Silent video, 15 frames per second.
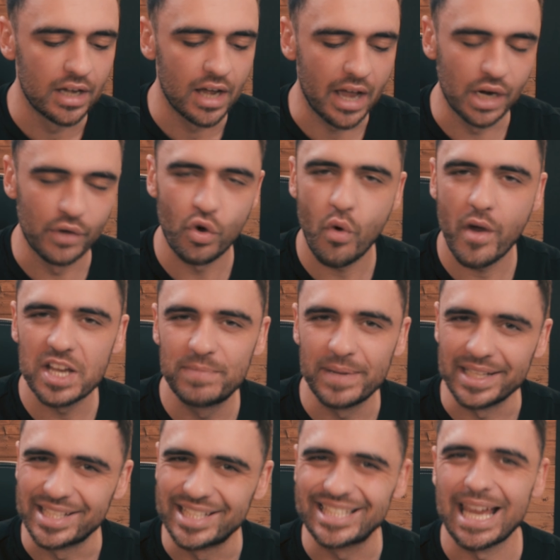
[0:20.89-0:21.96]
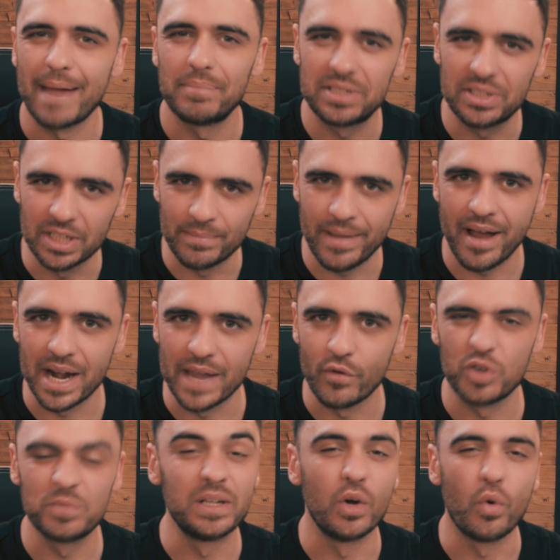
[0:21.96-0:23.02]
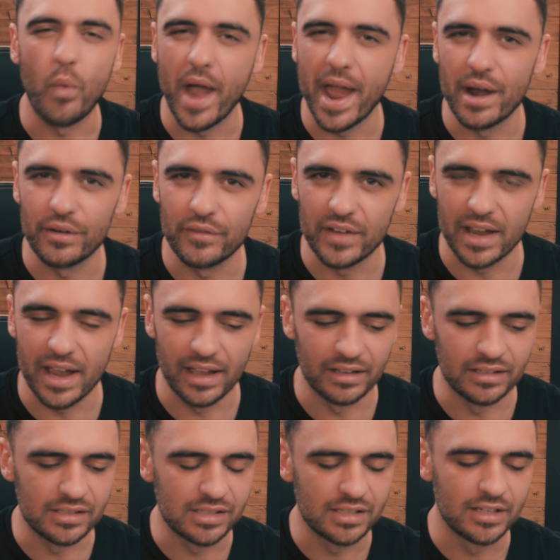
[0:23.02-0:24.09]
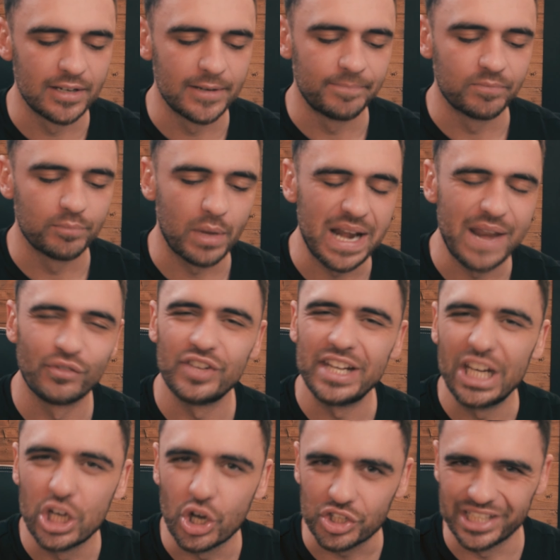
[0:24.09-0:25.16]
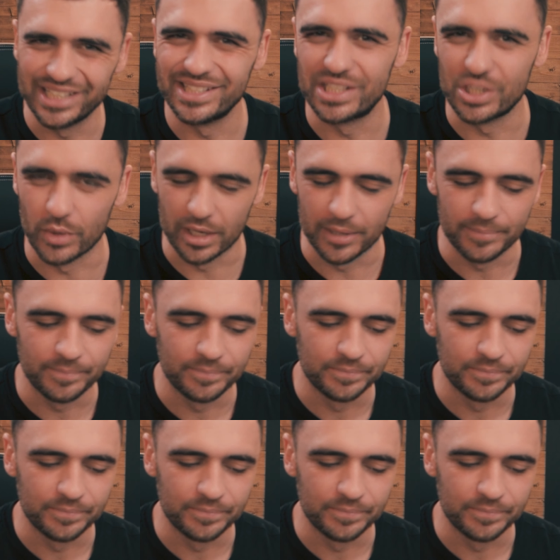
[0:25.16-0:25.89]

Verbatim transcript: And I've always been skeptical about it, I've always been aware of it and but I never really looked into it.